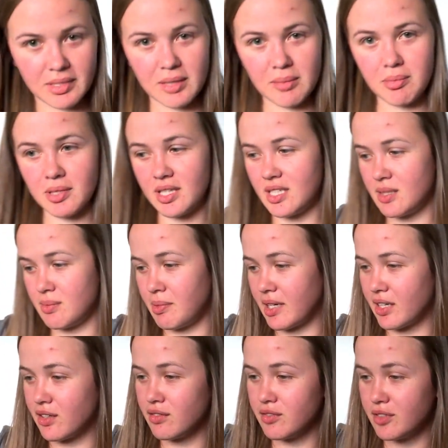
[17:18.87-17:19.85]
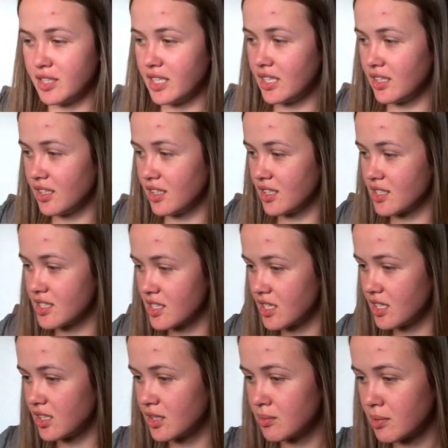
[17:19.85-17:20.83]
gonna put this back over here because the
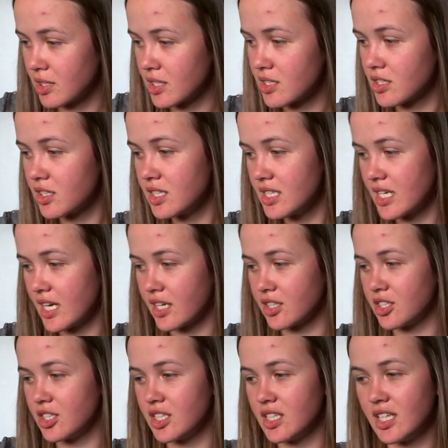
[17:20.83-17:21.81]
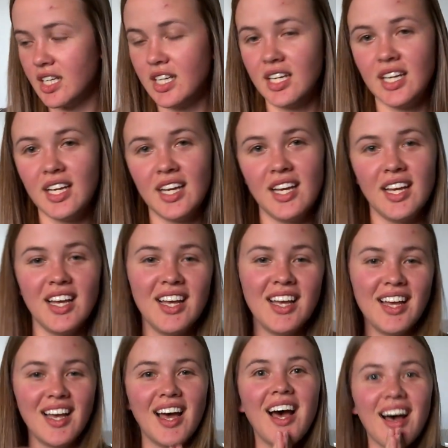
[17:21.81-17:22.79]
yarn balls are attached.
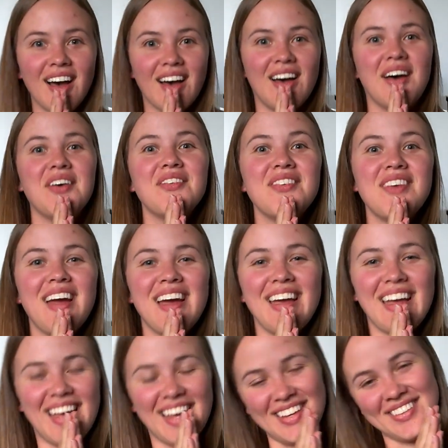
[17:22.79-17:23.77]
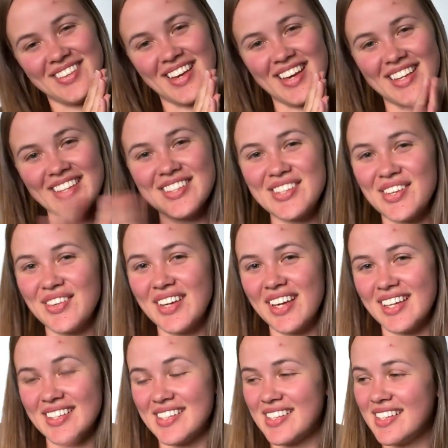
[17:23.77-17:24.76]
Hooray! Okay, so
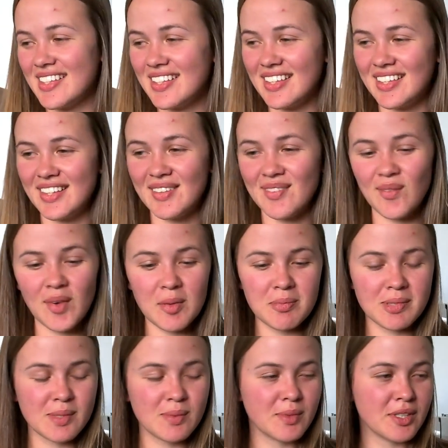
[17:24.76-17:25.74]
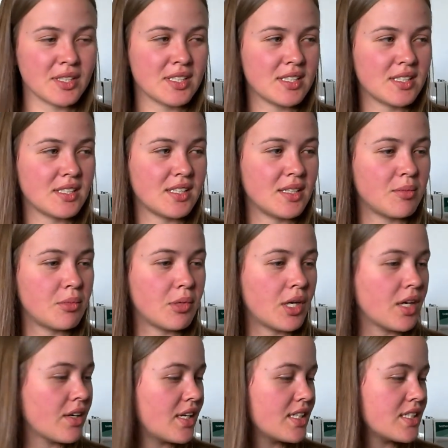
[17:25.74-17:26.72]
yes, whips, works in
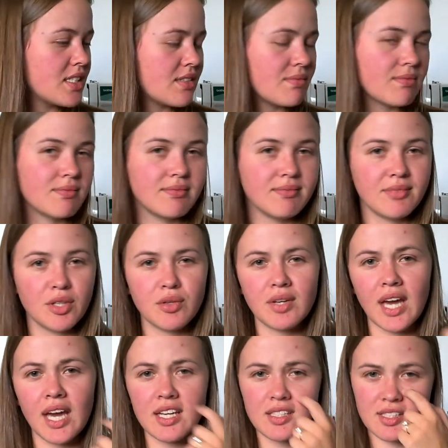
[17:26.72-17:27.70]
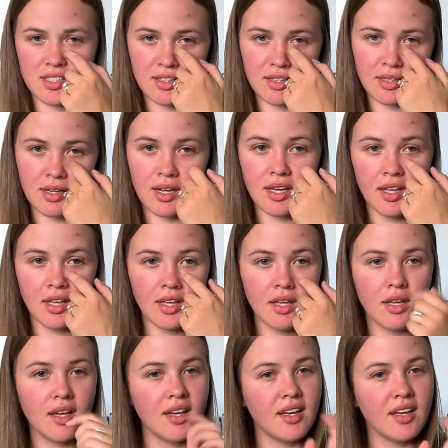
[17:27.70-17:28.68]
progress, new cast on,
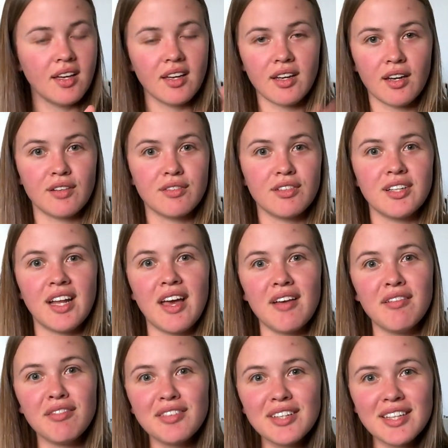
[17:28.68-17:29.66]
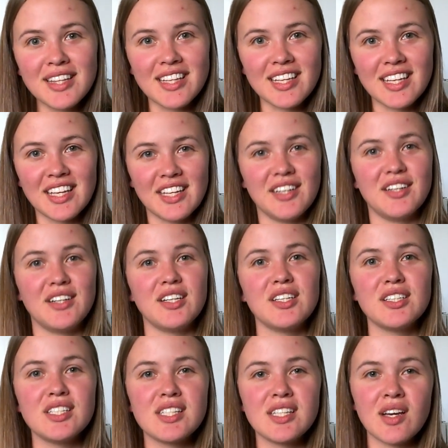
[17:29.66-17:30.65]
covered everything here.
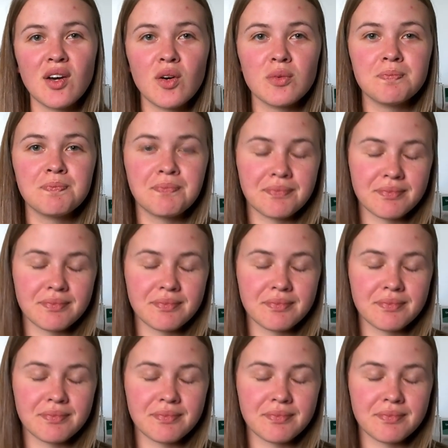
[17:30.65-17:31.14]
So